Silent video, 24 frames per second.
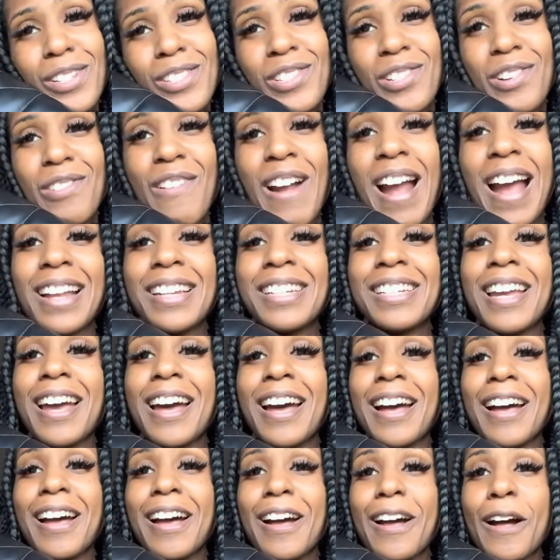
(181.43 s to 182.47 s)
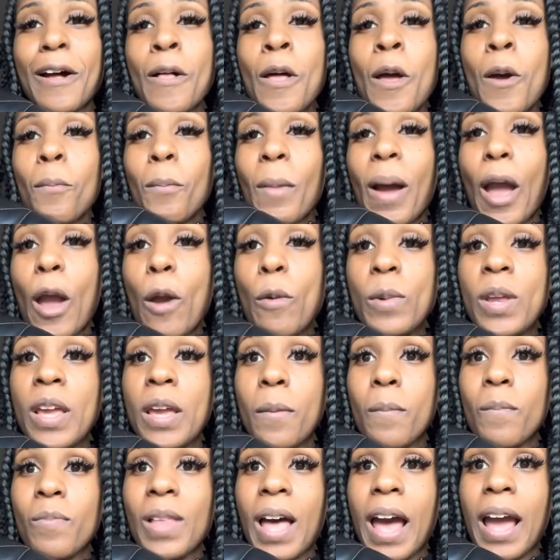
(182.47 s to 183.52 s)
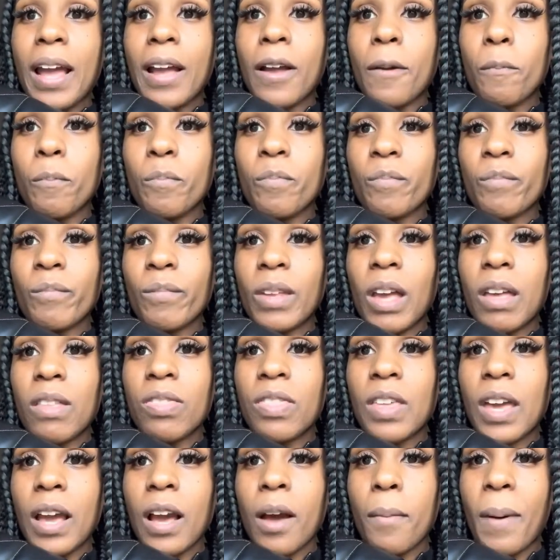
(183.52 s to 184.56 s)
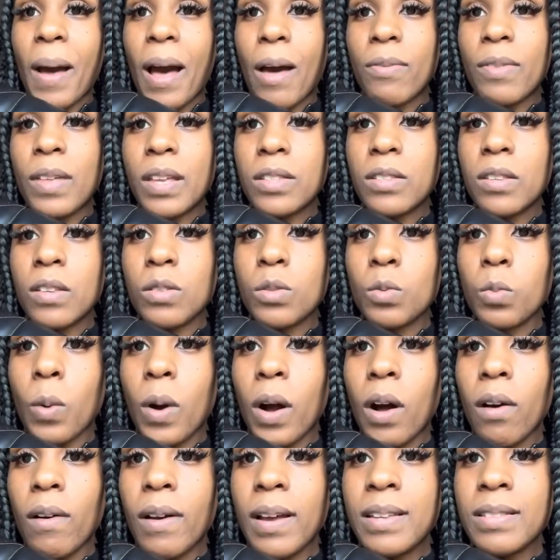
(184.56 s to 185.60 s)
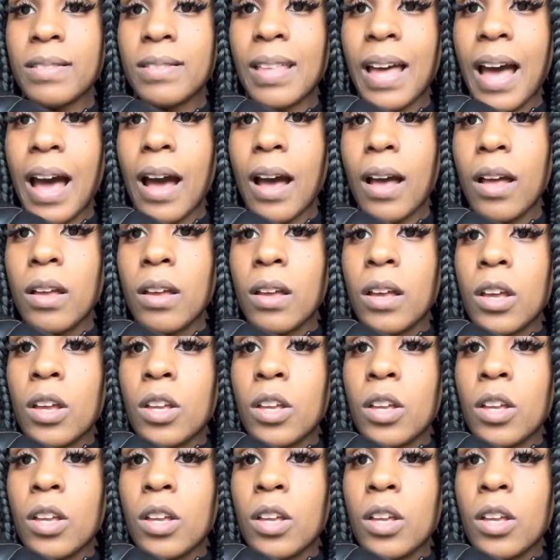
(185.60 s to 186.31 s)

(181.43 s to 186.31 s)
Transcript: to scratch her. My only like thing about this as well is that